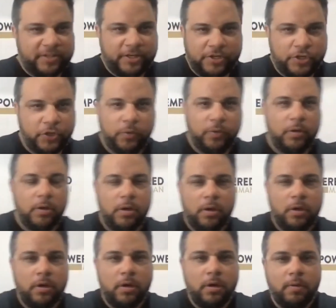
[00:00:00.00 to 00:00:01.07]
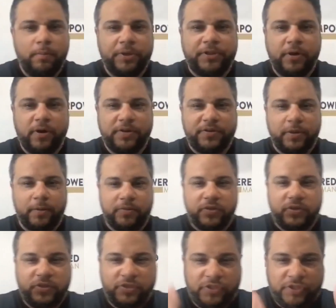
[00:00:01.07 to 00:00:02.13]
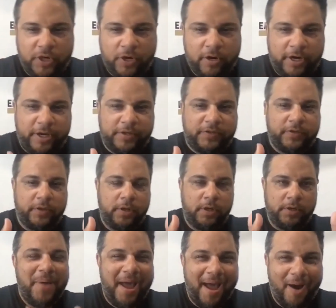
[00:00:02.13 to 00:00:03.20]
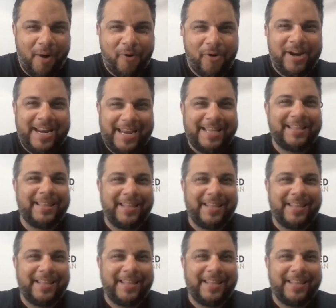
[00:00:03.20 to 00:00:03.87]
to do, but there is some serious power in